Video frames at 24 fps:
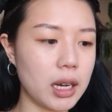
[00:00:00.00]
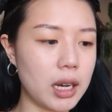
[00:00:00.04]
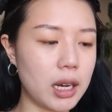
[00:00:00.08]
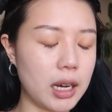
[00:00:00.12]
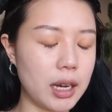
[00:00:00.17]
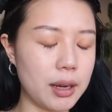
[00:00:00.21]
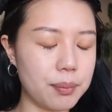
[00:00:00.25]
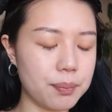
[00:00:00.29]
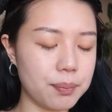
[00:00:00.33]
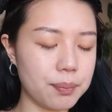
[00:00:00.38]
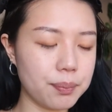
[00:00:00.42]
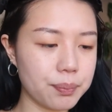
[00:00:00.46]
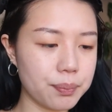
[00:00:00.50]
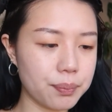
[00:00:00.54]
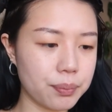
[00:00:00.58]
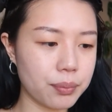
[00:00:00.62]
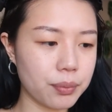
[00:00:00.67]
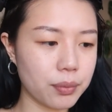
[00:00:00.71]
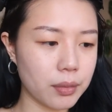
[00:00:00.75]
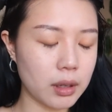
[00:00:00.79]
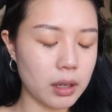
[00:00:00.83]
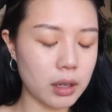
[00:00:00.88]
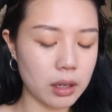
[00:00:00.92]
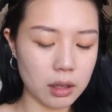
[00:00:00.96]
Um,
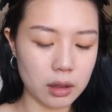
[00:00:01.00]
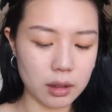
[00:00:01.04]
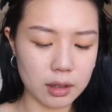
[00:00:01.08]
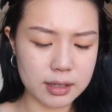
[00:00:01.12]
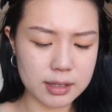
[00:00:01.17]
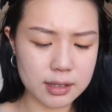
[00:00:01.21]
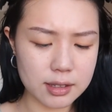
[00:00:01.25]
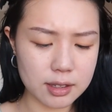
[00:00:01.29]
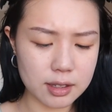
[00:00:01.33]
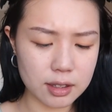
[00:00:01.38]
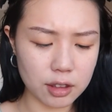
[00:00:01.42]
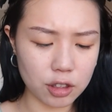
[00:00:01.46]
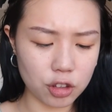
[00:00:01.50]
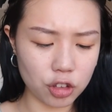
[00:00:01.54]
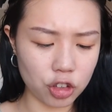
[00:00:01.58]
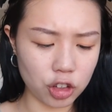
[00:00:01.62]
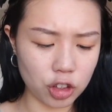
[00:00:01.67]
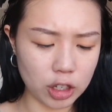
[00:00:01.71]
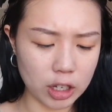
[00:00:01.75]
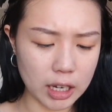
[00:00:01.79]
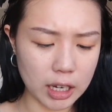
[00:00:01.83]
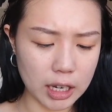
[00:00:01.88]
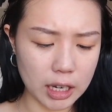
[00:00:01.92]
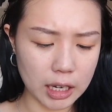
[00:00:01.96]
this is in the
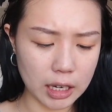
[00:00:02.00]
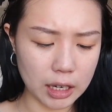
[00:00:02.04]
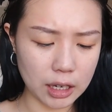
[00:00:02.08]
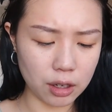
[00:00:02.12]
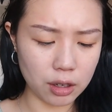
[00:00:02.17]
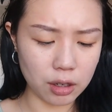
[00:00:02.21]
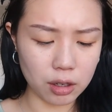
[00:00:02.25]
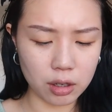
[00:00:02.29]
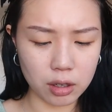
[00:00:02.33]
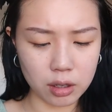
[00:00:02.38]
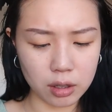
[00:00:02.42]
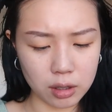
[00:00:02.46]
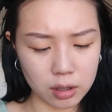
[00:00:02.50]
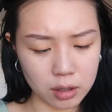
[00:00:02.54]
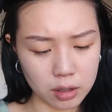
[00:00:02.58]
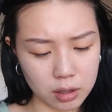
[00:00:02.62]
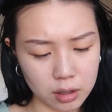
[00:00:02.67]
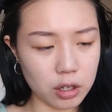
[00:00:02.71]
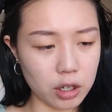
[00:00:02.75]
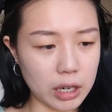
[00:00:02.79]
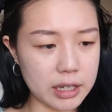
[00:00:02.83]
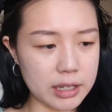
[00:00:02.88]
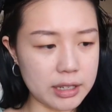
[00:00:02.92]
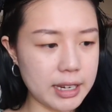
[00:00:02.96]
shade
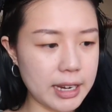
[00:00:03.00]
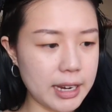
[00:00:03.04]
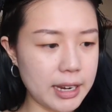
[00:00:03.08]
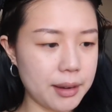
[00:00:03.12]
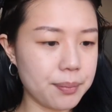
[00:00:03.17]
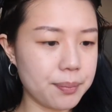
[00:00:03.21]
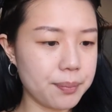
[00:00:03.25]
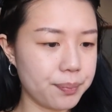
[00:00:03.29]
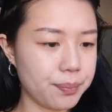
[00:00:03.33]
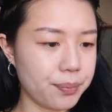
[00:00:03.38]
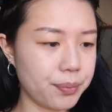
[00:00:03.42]
Grande.